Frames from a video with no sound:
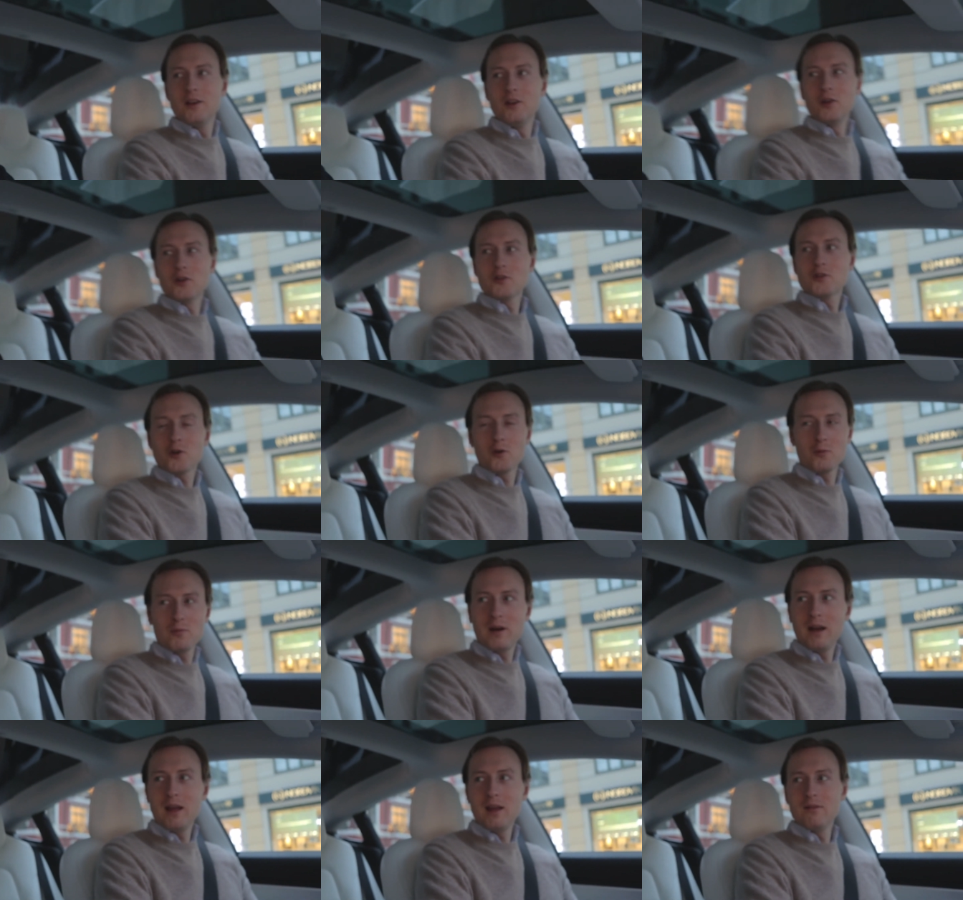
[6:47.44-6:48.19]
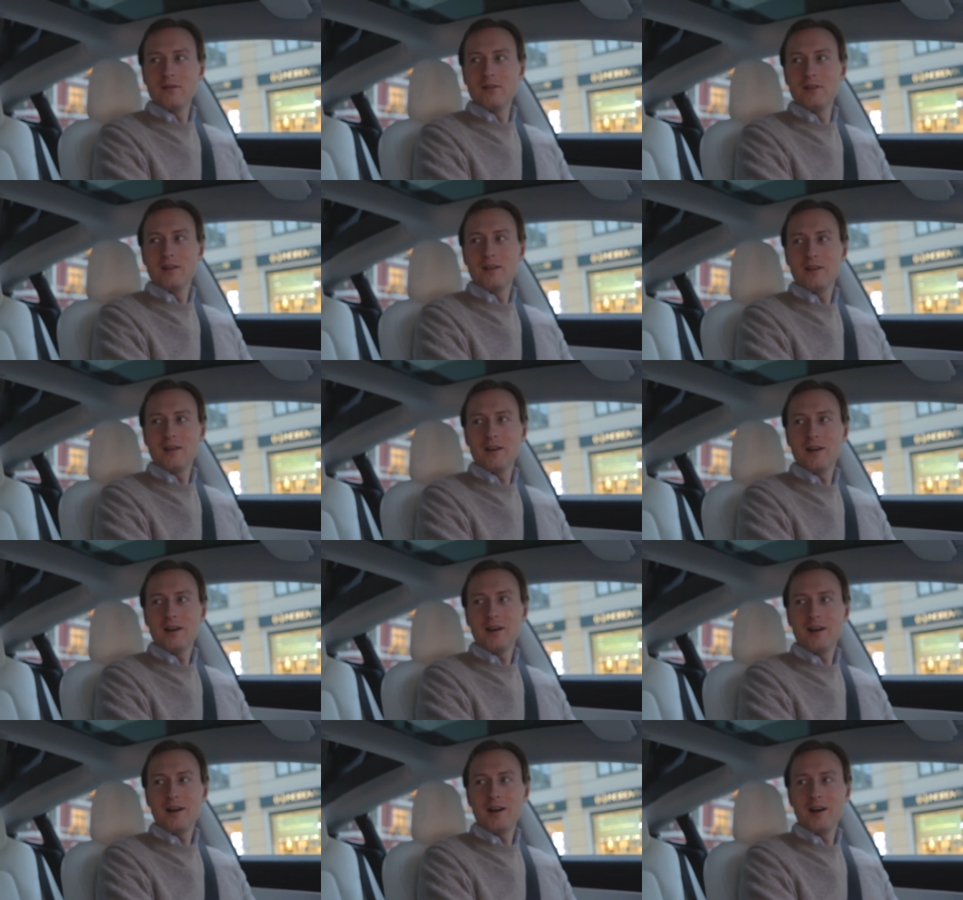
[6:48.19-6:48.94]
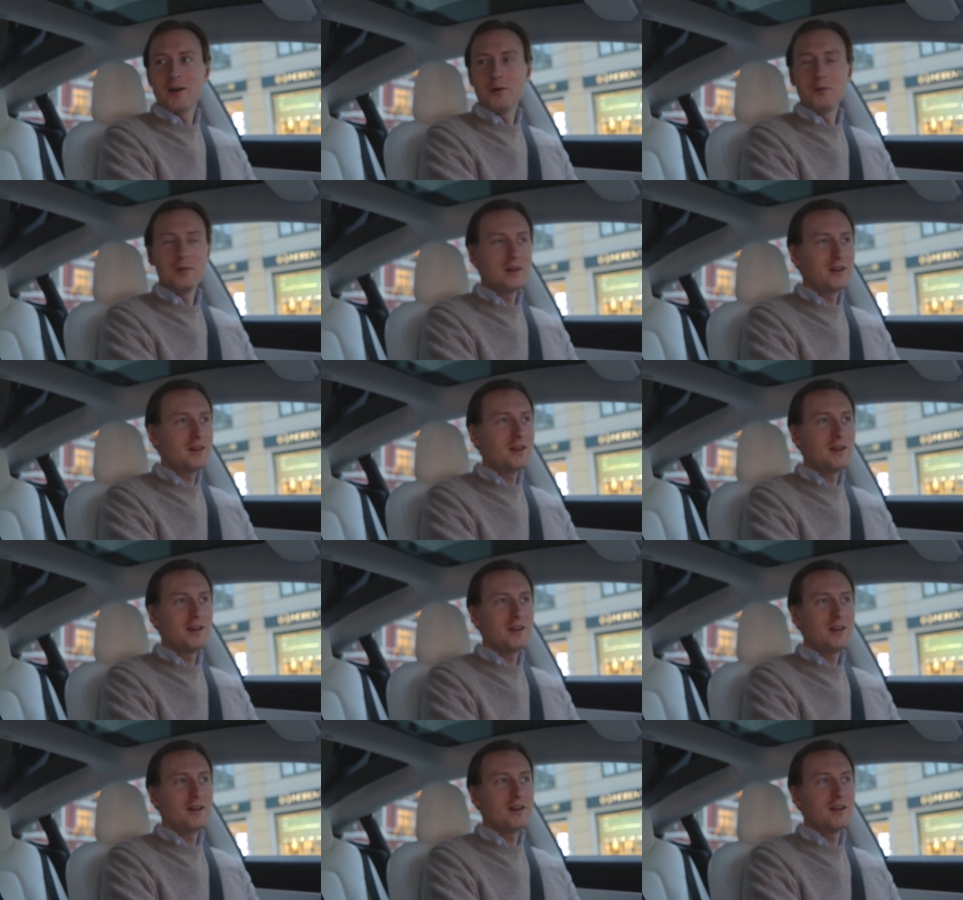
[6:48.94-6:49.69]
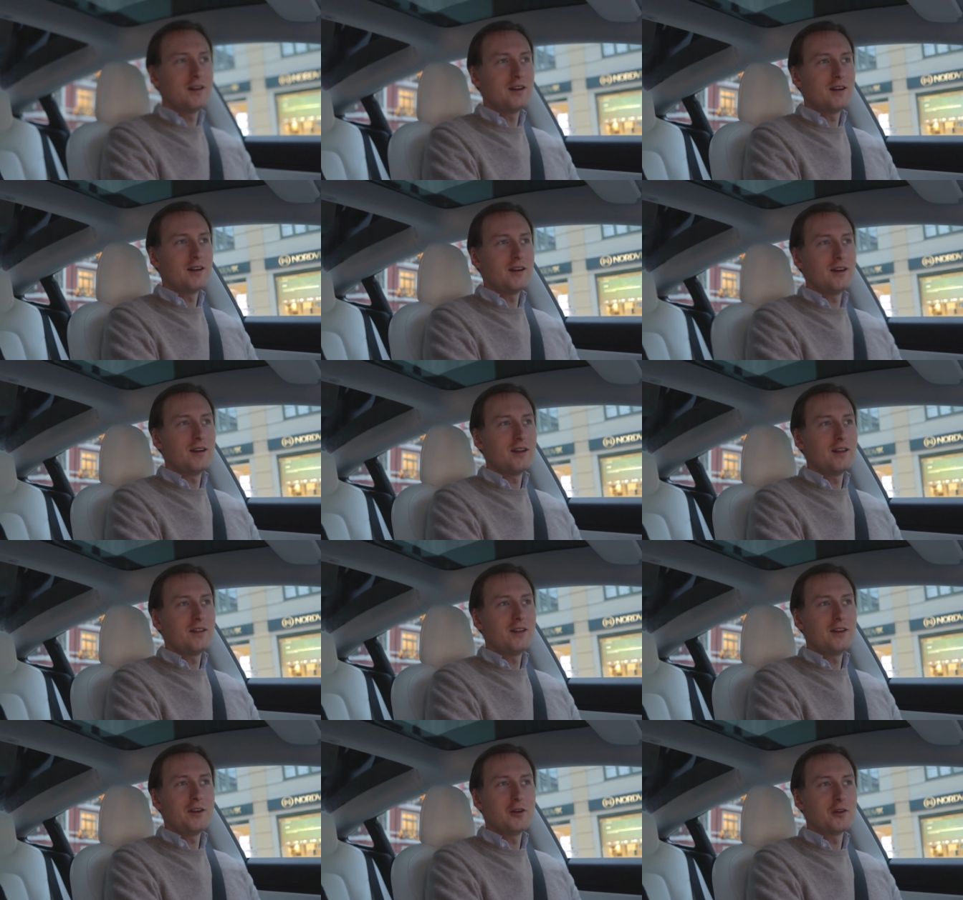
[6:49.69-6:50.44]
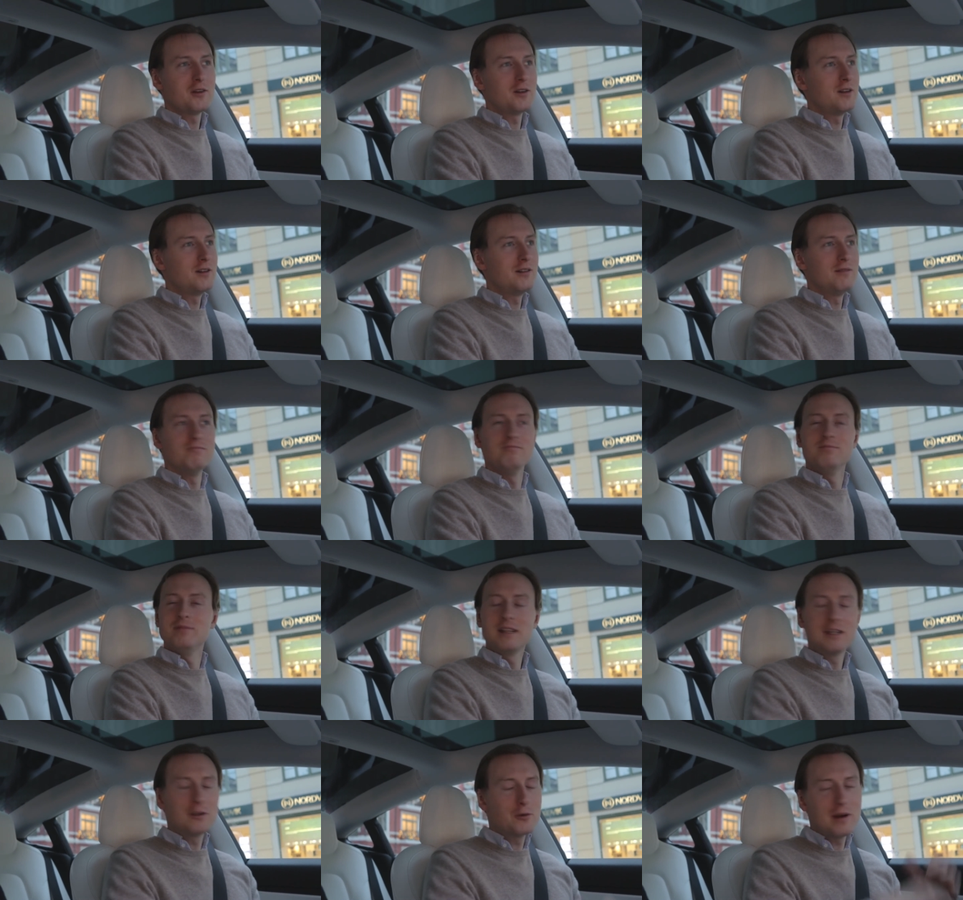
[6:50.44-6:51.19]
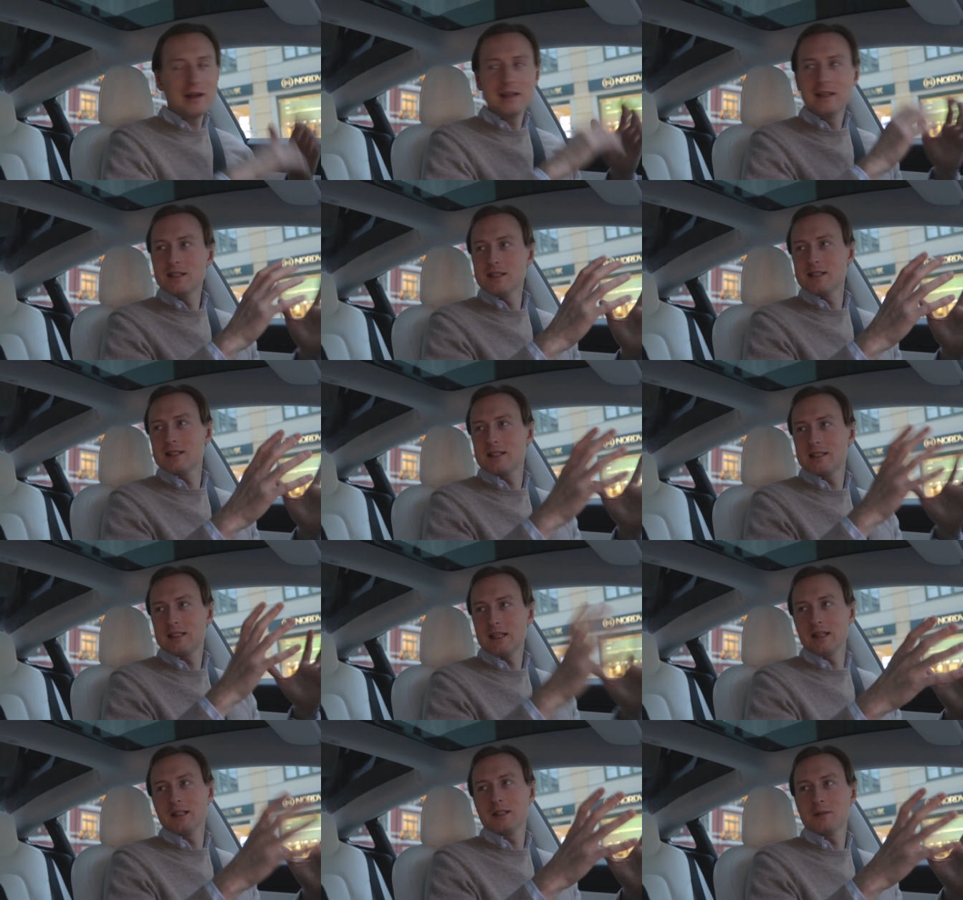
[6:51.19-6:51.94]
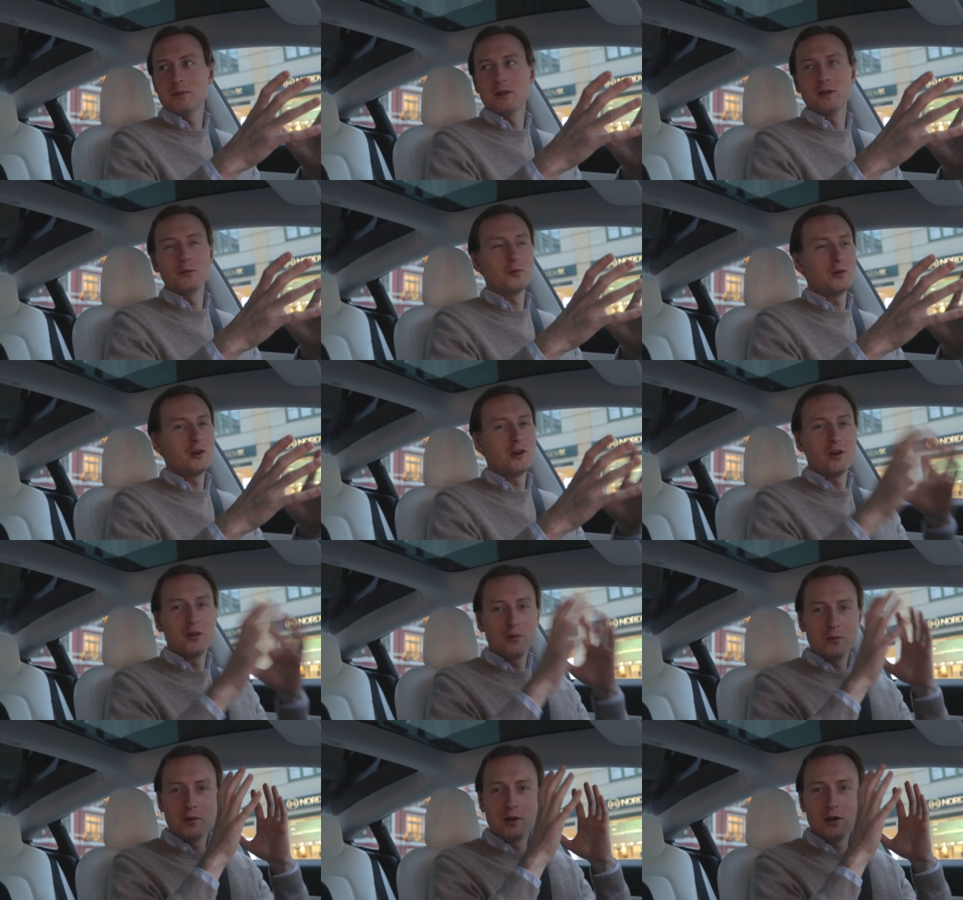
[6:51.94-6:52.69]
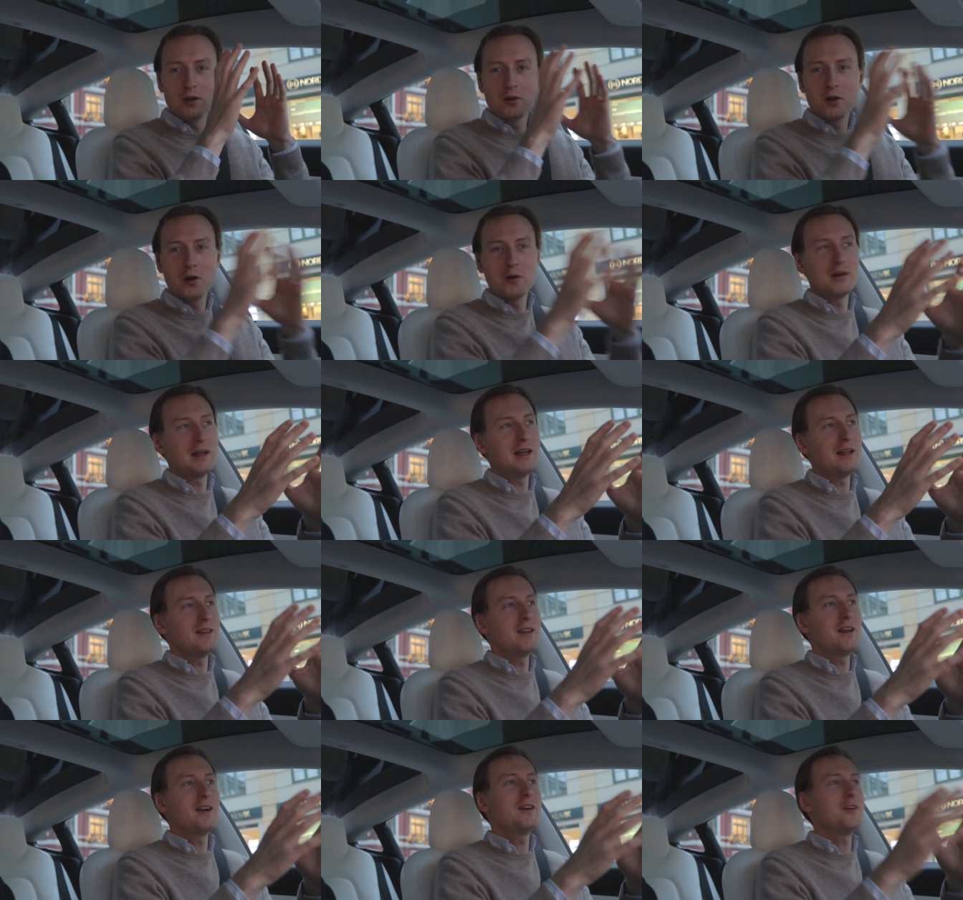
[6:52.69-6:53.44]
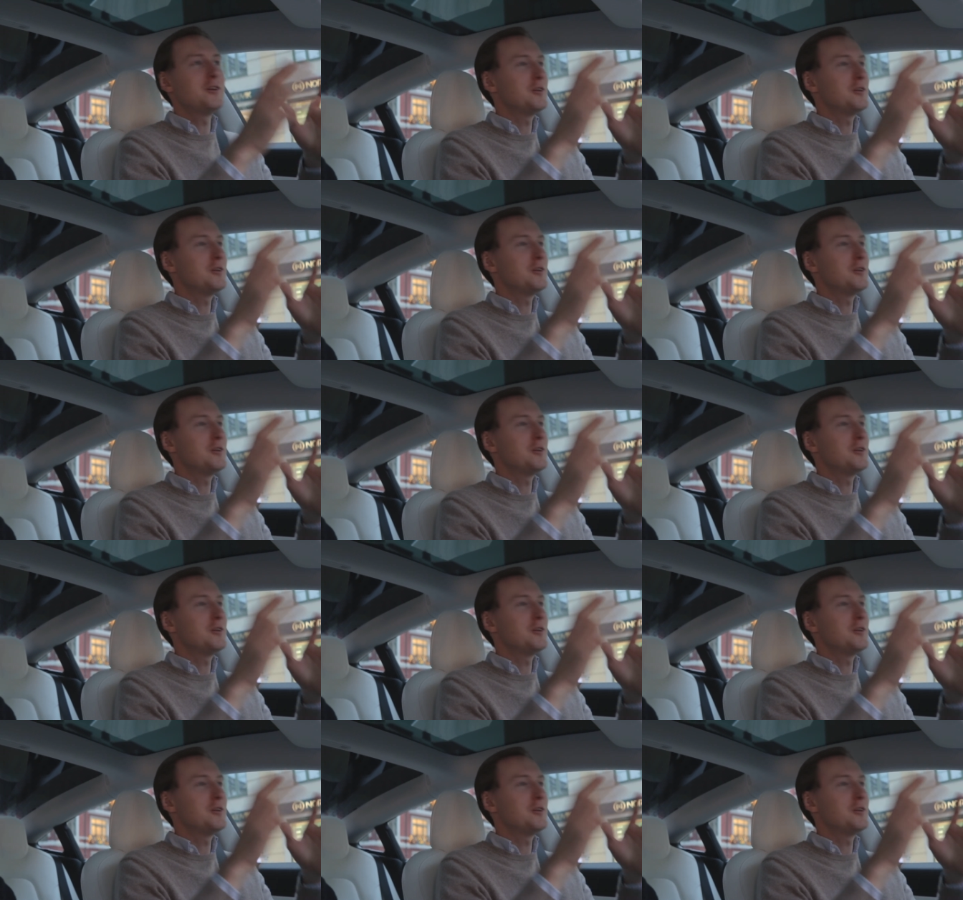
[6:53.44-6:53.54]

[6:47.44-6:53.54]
you're so brave. I really uh, think you're the greatest salesman when you're, when you're going in there.